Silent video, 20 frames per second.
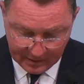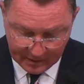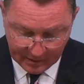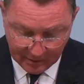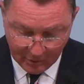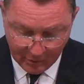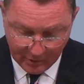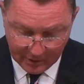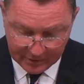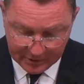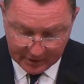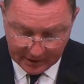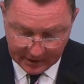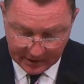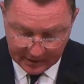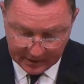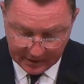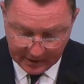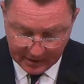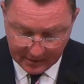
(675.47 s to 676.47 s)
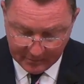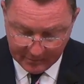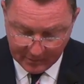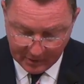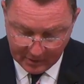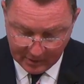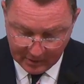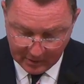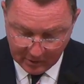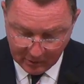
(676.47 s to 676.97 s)
The Lord said unto him,
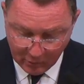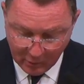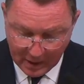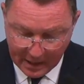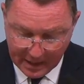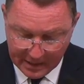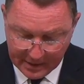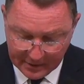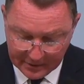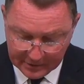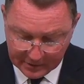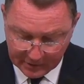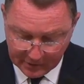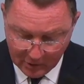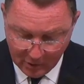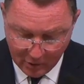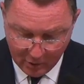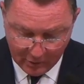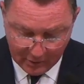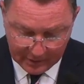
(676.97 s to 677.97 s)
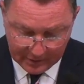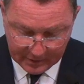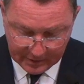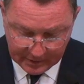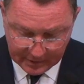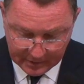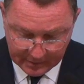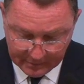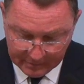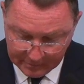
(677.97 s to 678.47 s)
Arise and go into
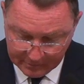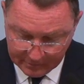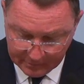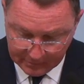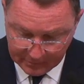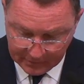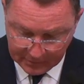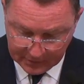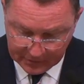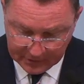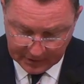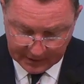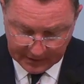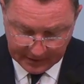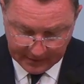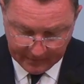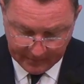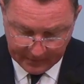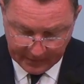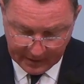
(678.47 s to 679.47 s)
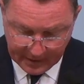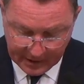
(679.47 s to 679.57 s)
the city,